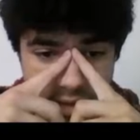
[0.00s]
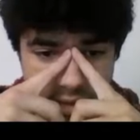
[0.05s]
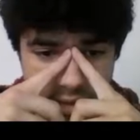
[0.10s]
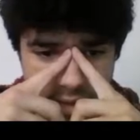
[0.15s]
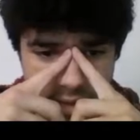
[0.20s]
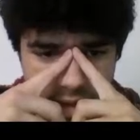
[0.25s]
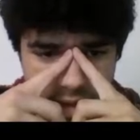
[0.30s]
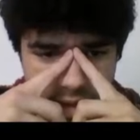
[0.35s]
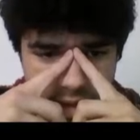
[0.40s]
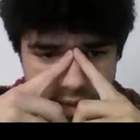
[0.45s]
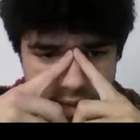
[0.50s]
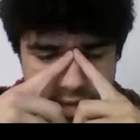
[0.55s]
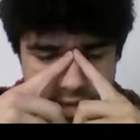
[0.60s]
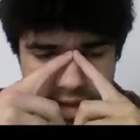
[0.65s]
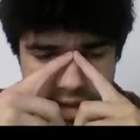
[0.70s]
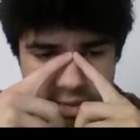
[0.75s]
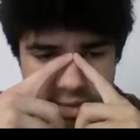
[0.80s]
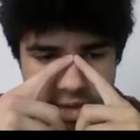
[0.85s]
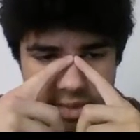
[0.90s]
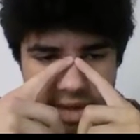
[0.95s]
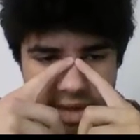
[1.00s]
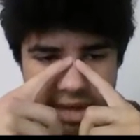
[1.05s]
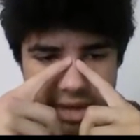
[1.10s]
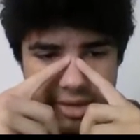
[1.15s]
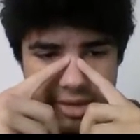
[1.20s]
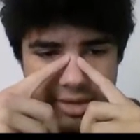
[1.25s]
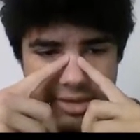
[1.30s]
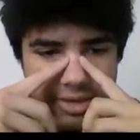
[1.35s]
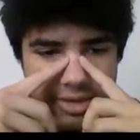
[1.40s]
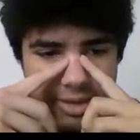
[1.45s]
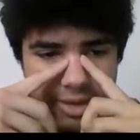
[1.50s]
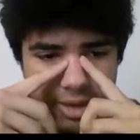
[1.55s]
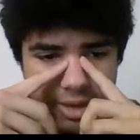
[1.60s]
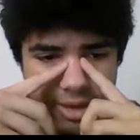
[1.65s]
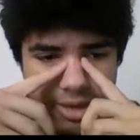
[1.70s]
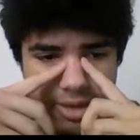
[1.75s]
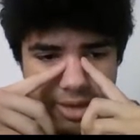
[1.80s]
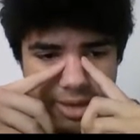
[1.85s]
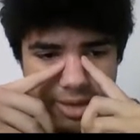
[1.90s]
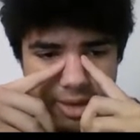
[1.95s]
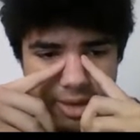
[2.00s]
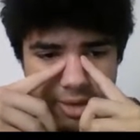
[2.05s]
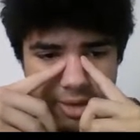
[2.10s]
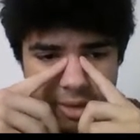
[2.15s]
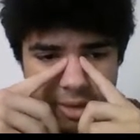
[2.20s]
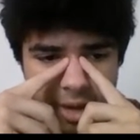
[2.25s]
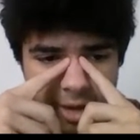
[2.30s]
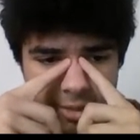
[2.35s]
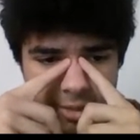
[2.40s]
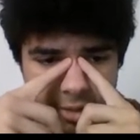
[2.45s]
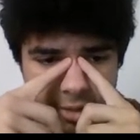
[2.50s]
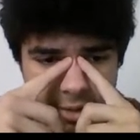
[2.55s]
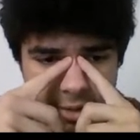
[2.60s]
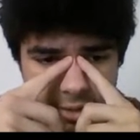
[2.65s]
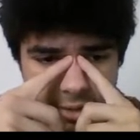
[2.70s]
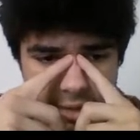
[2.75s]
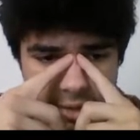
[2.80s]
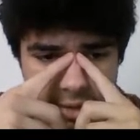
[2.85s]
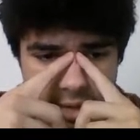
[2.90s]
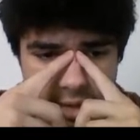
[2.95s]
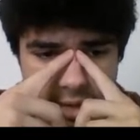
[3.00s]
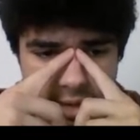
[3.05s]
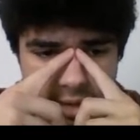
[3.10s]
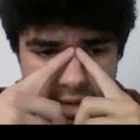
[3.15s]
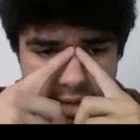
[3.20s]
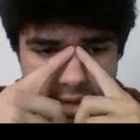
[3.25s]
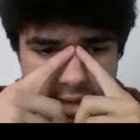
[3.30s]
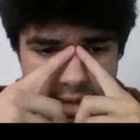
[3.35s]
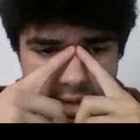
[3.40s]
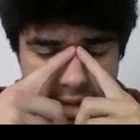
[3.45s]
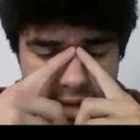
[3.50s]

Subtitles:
which actually set me back a lot for a few years.